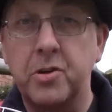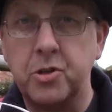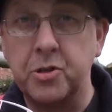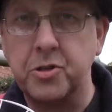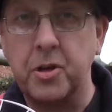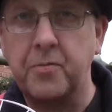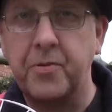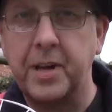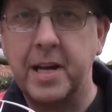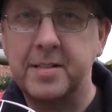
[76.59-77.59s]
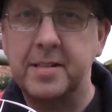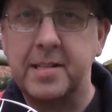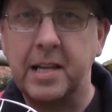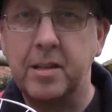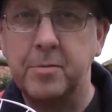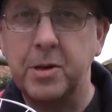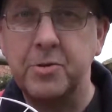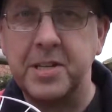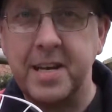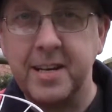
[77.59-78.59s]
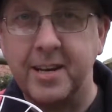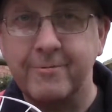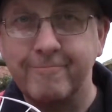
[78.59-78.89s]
Just don't forget to tell them who sent you.